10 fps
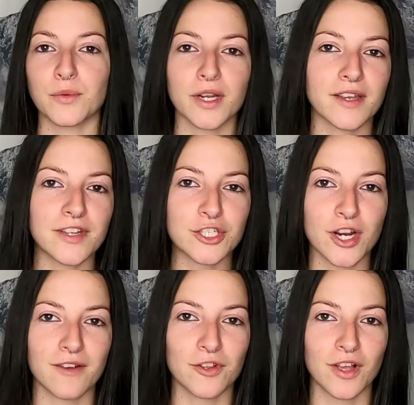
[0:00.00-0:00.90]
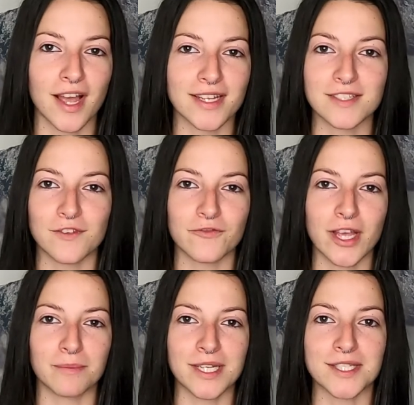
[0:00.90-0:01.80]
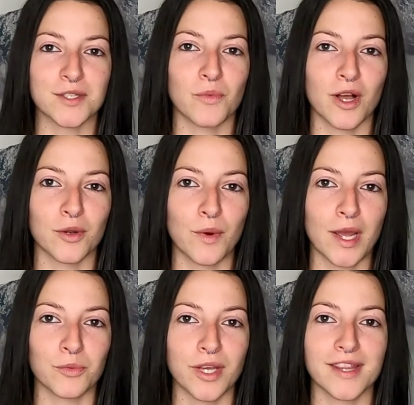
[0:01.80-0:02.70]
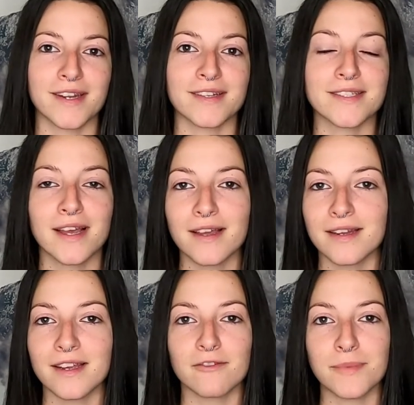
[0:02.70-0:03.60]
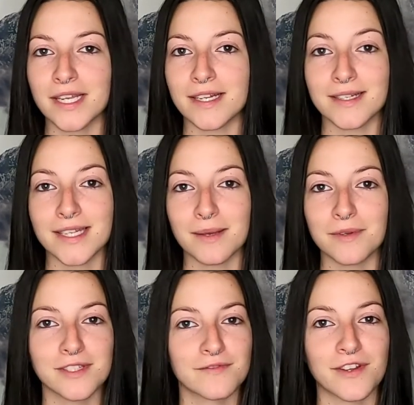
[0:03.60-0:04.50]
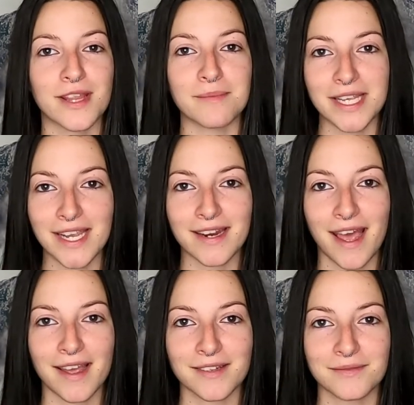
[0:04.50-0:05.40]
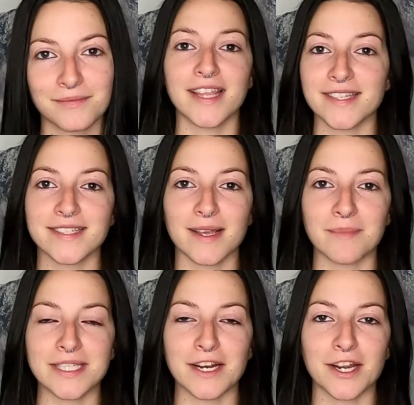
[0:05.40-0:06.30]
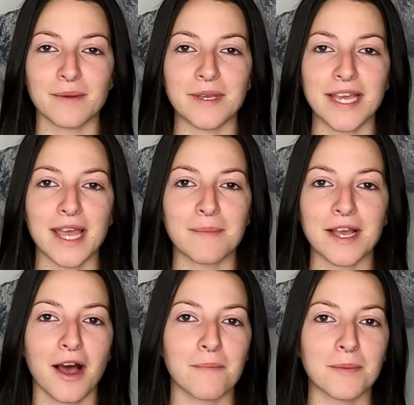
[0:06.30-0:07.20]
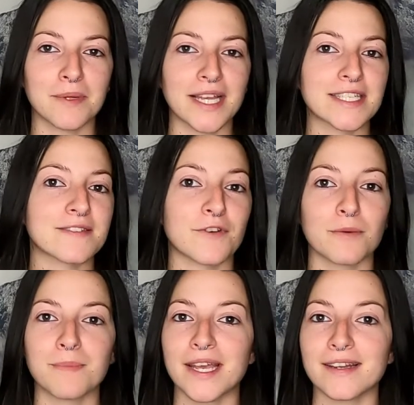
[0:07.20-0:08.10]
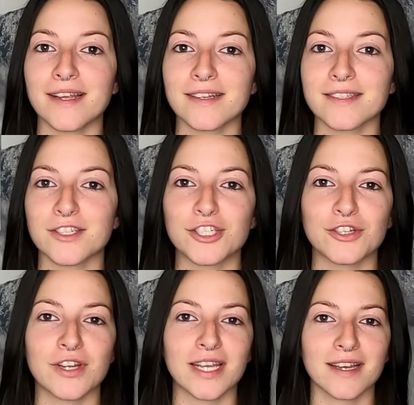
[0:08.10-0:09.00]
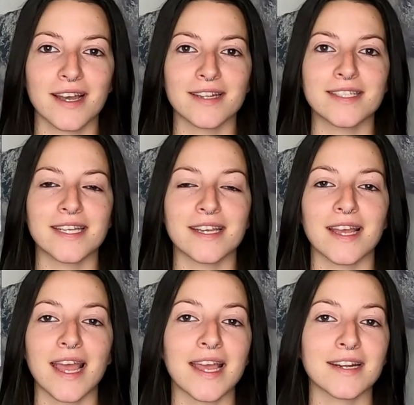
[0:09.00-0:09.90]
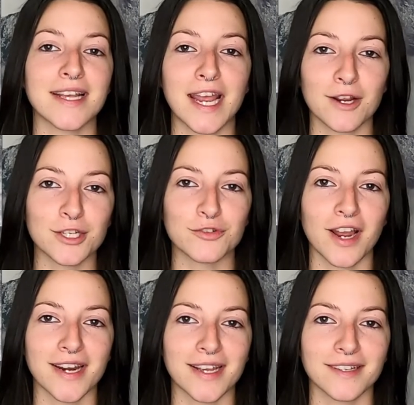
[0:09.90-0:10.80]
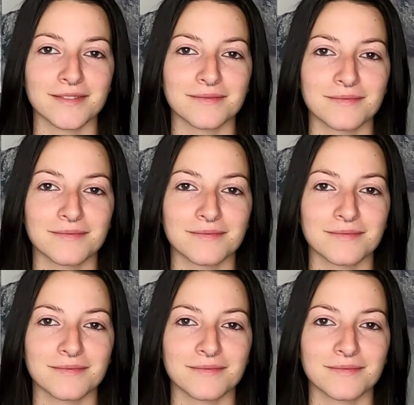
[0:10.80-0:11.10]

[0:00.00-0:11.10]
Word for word: There were even travel guides for families to walk around with and a ton of picnic tables for them to eat at. This cemetery became a common place for picnics, shooting, hunting, and carriage riding.